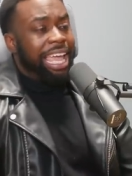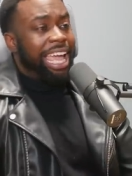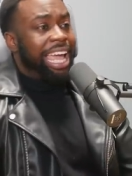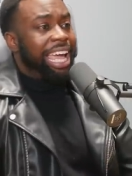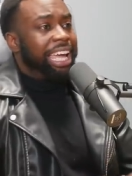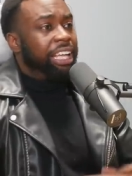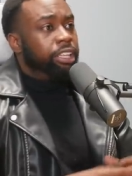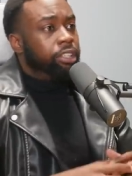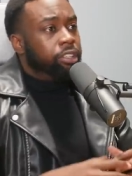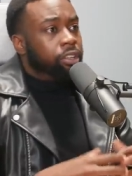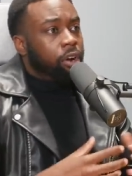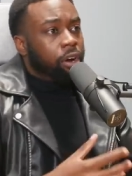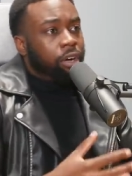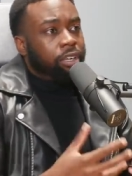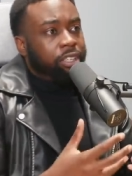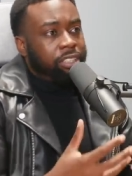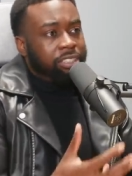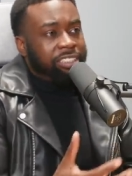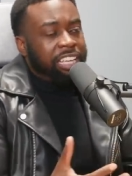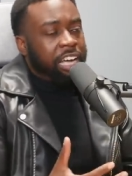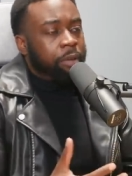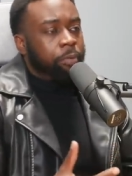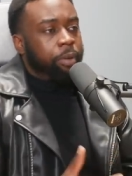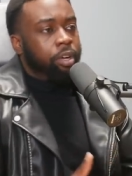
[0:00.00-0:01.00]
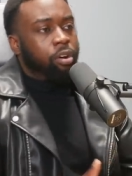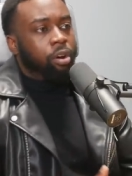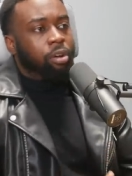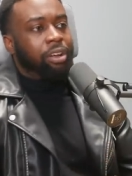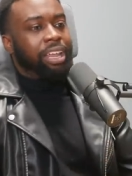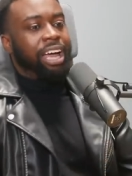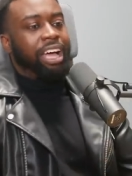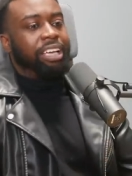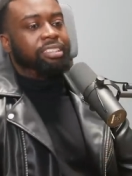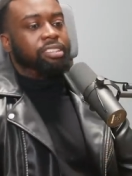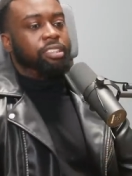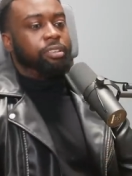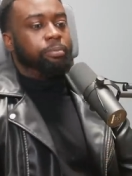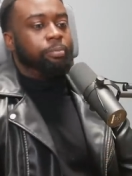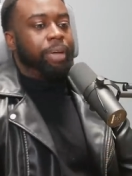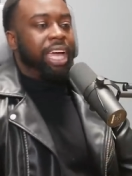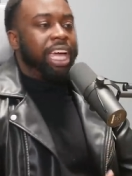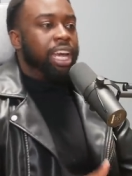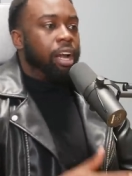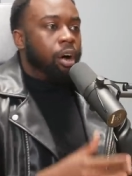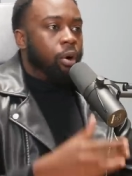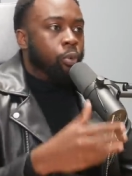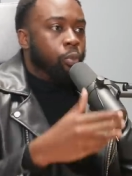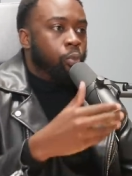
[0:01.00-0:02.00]
And during the segment called Ask a
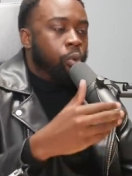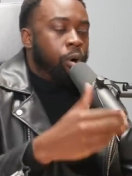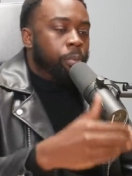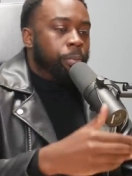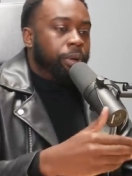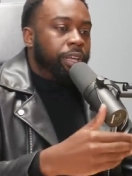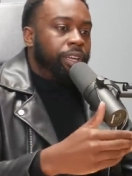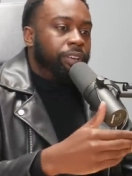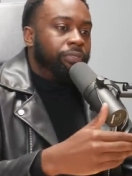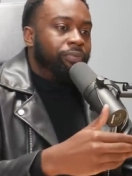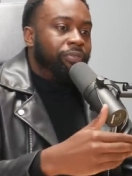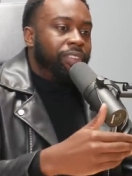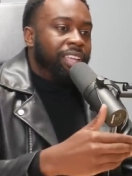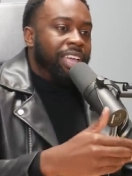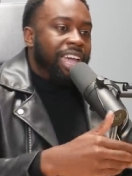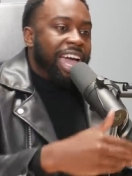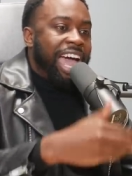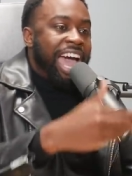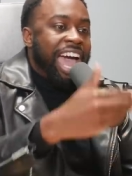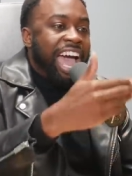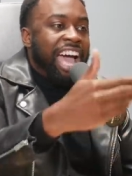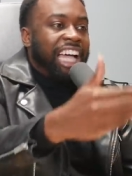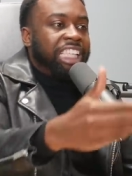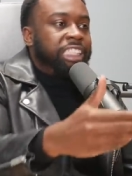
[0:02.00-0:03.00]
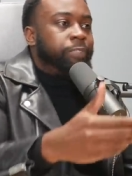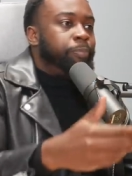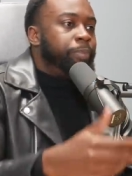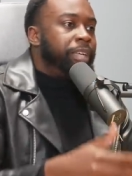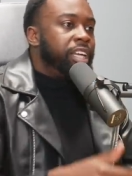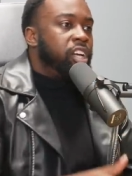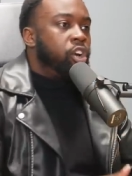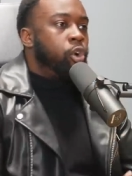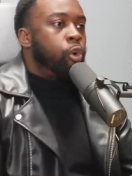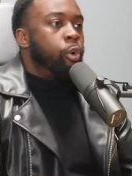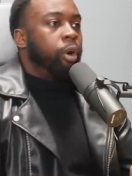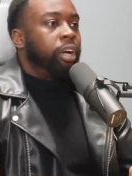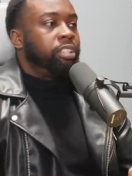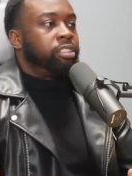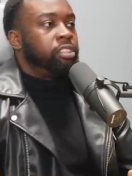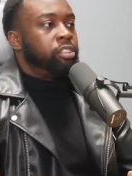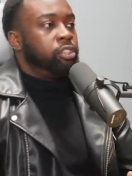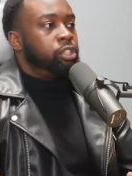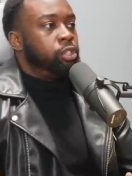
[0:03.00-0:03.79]
Man, a woman asked me a question.